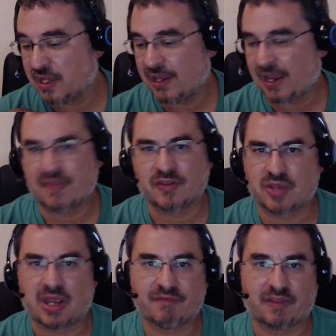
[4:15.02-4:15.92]
And then you
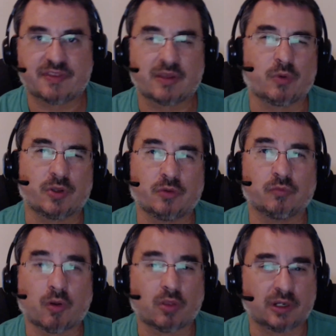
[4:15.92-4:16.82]
have that thing where you
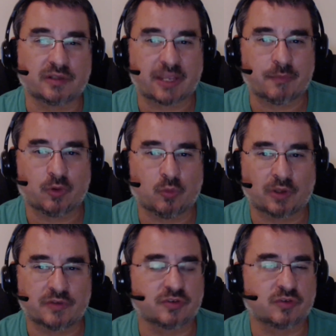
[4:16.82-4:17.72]
roll on a table
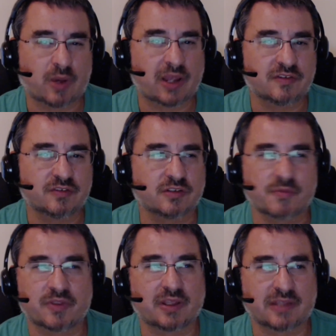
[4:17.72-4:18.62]
once or twice or
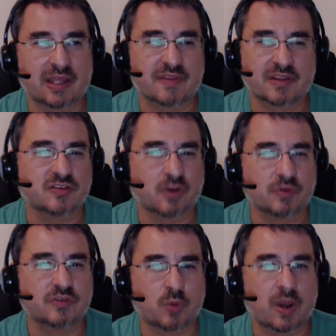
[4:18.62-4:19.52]
something like that. I think it's
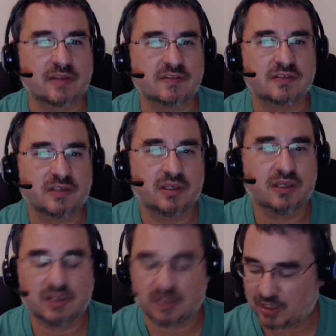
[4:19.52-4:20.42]
always twice.
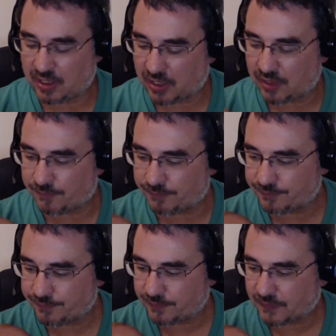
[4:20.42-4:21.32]
And
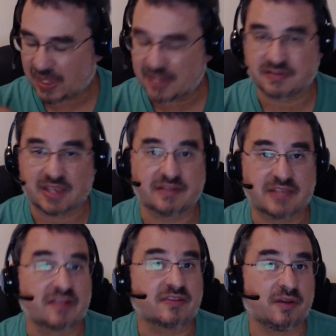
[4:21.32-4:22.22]

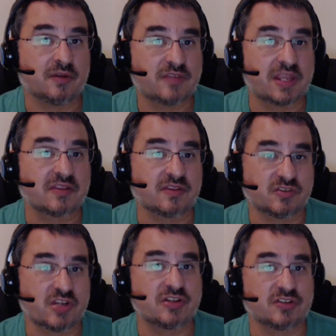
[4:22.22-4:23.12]
take the
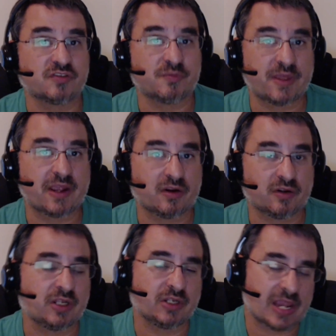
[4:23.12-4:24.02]
changes from there.
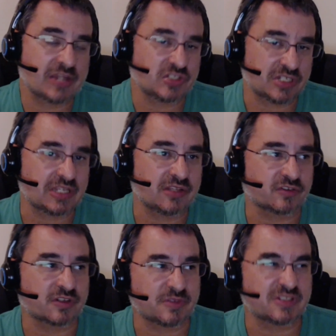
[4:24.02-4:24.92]
In AGE, there's
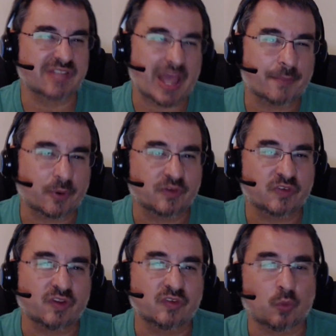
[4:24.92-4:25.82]
going to be stat
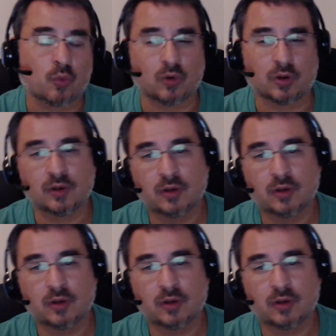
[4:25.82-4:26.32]
bonuses or